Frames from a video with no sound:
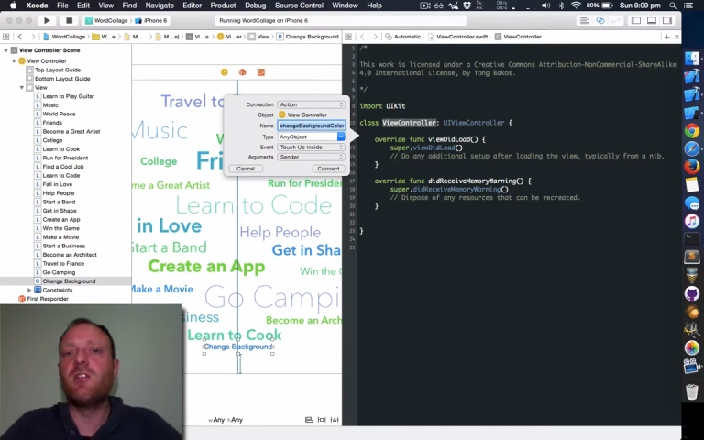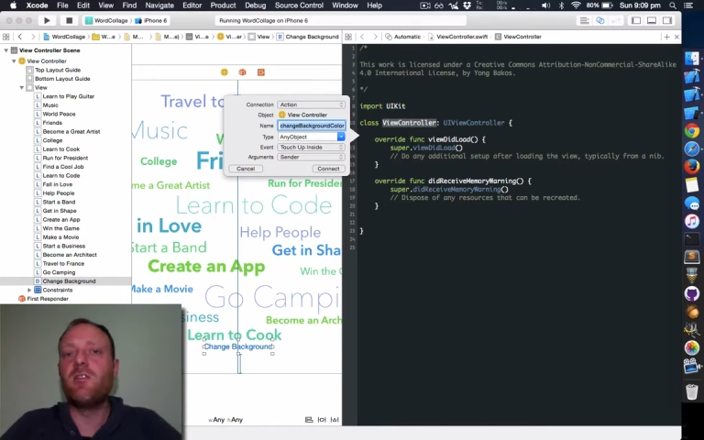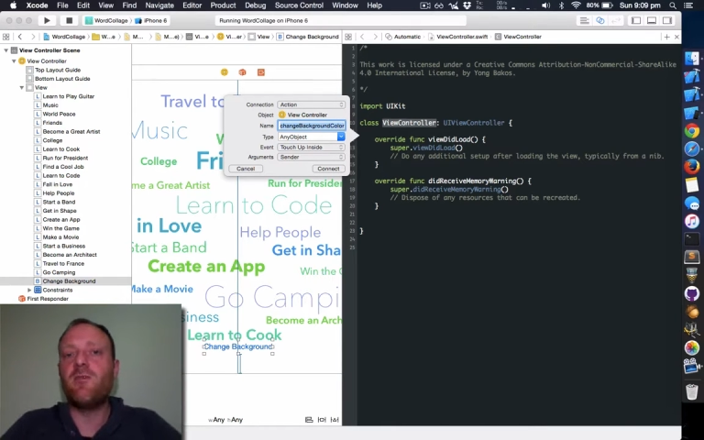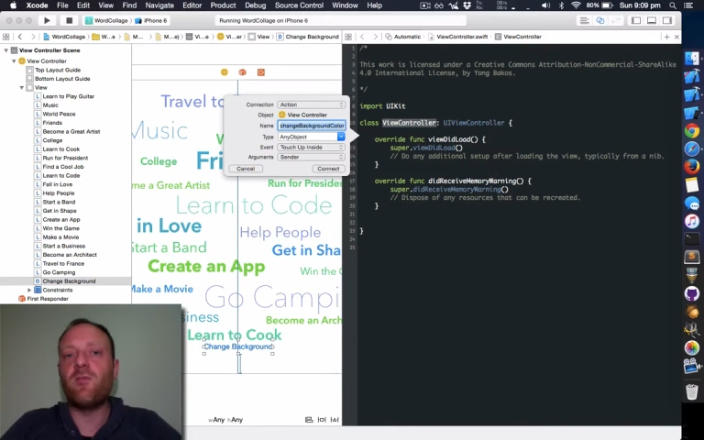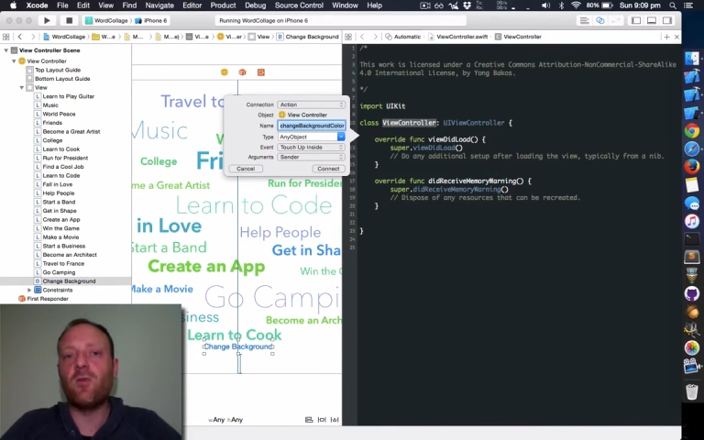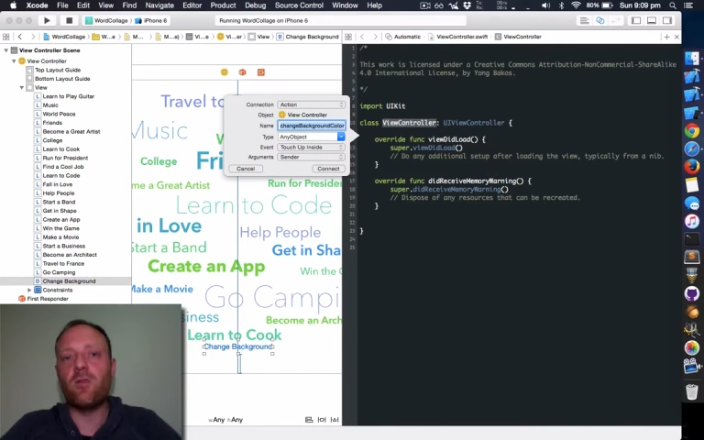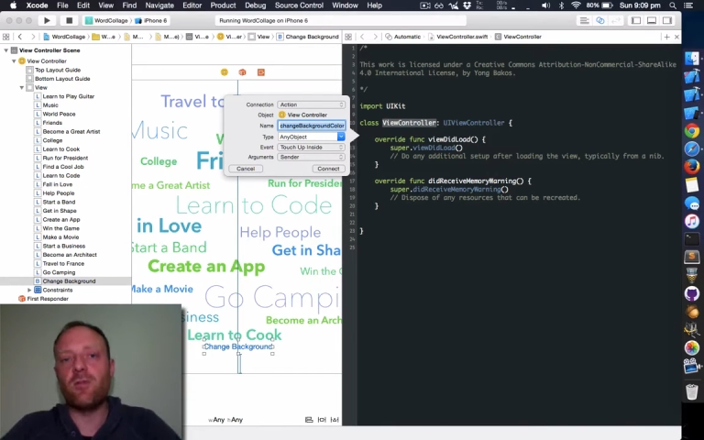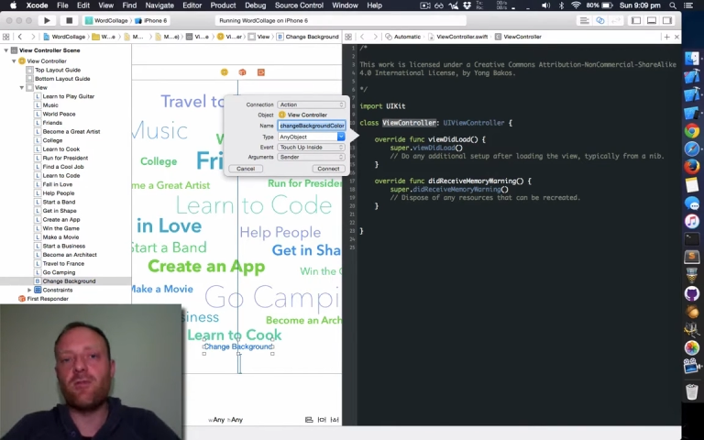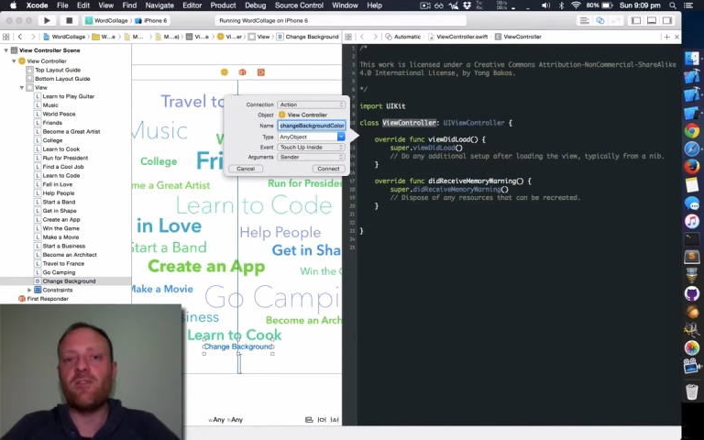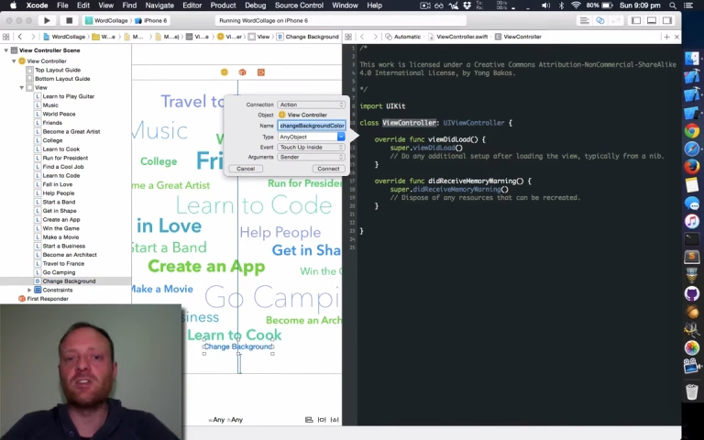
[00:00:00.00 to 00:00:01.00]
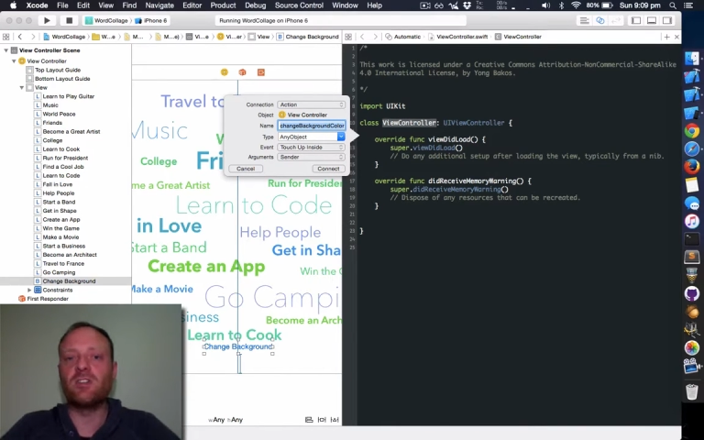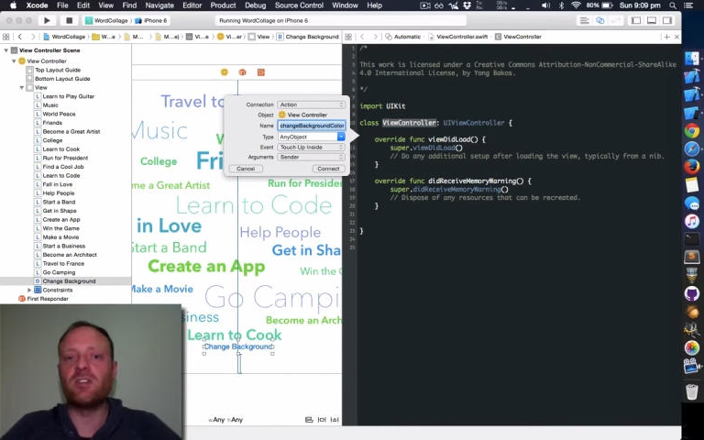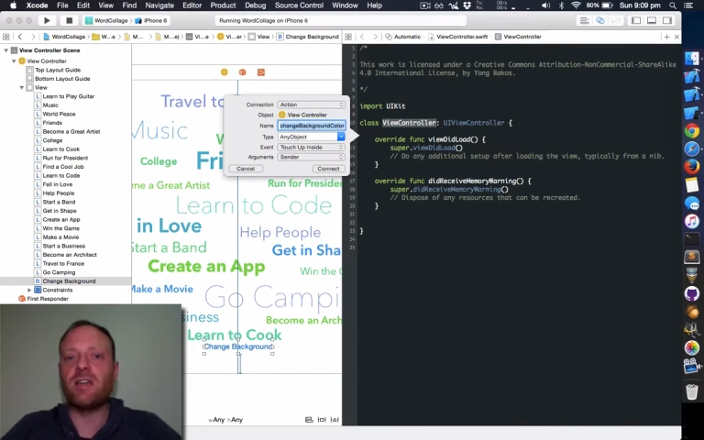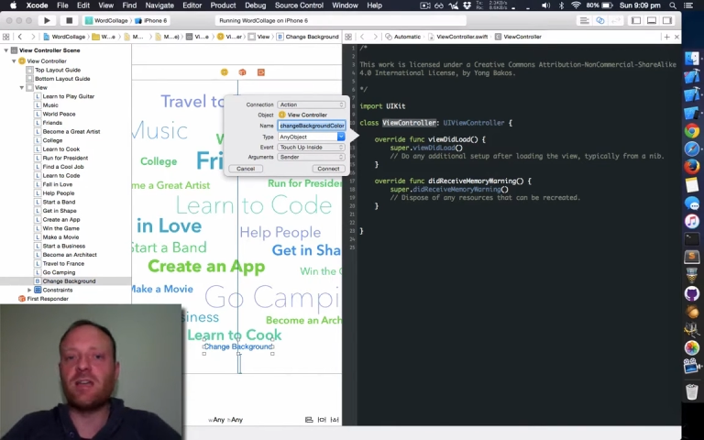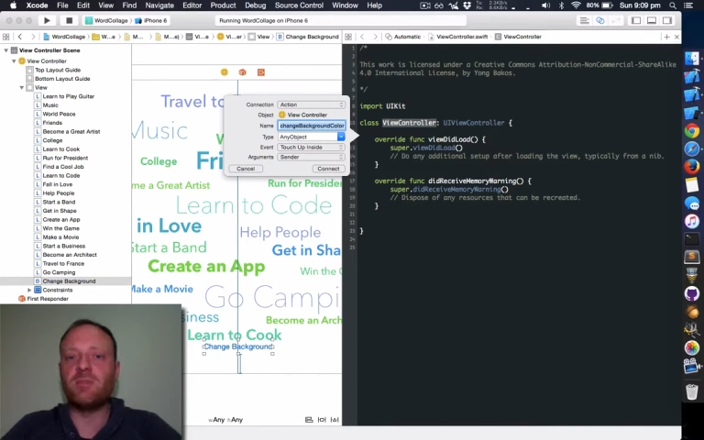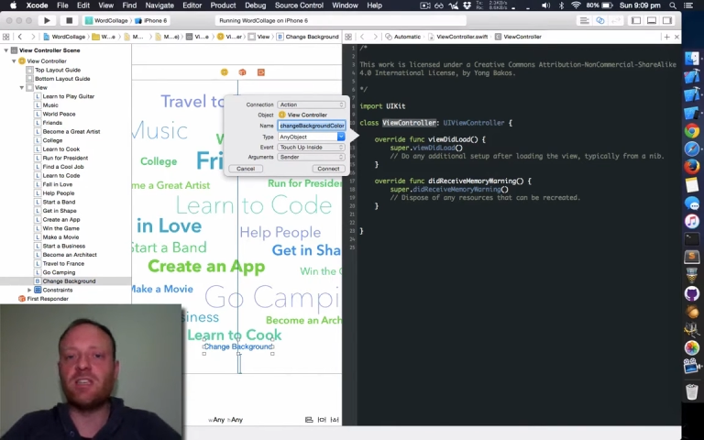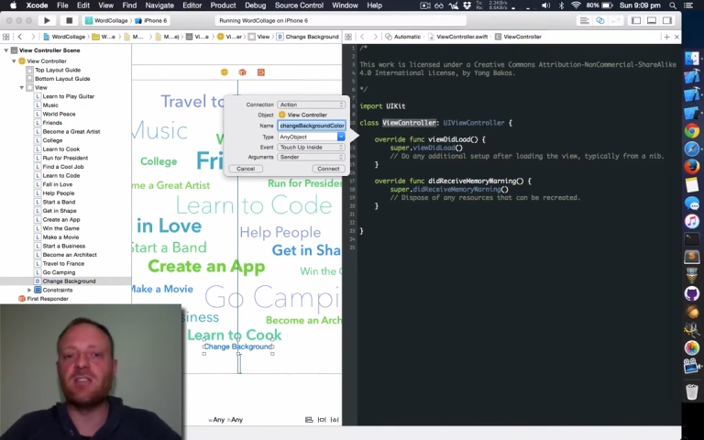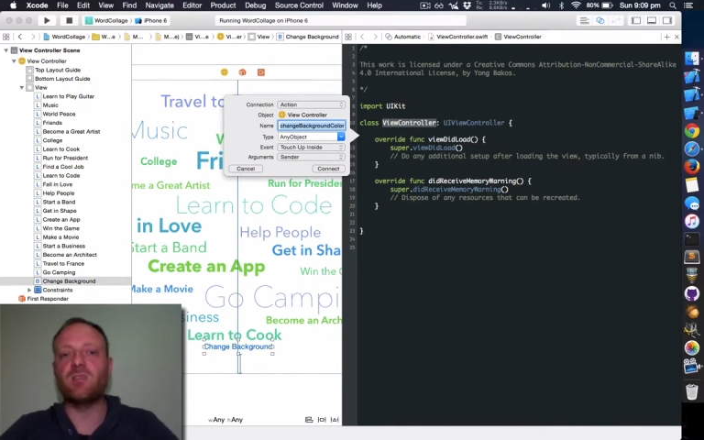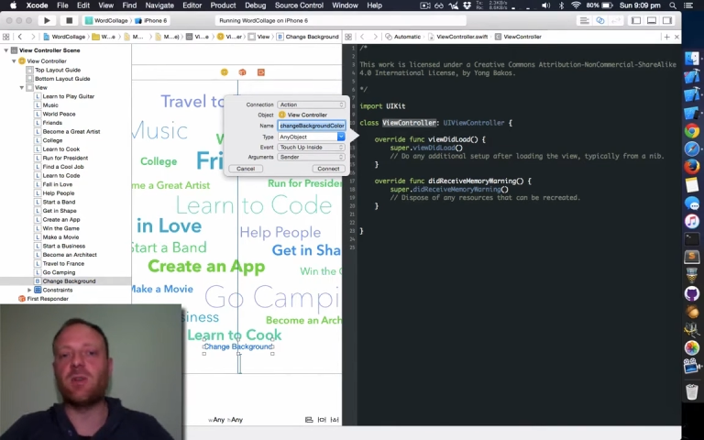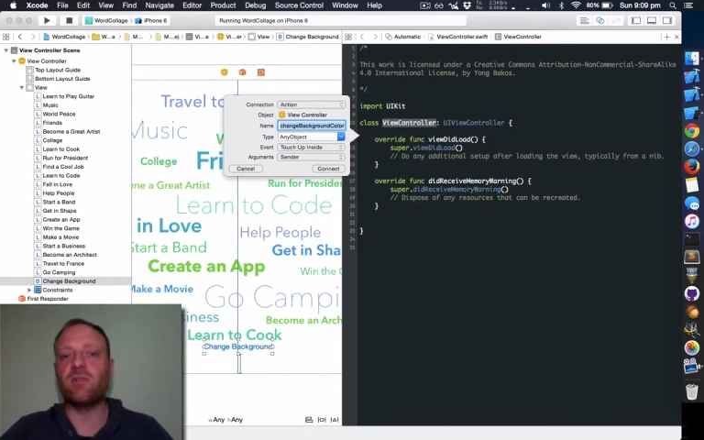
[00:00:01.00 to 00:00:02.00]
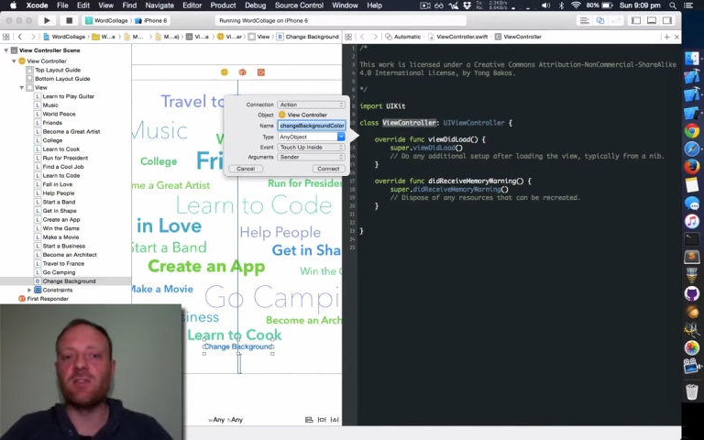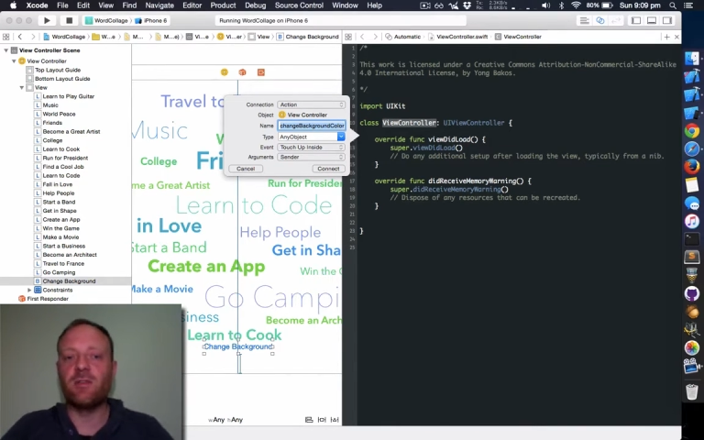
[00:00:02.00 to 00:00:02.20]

for function names in Swift.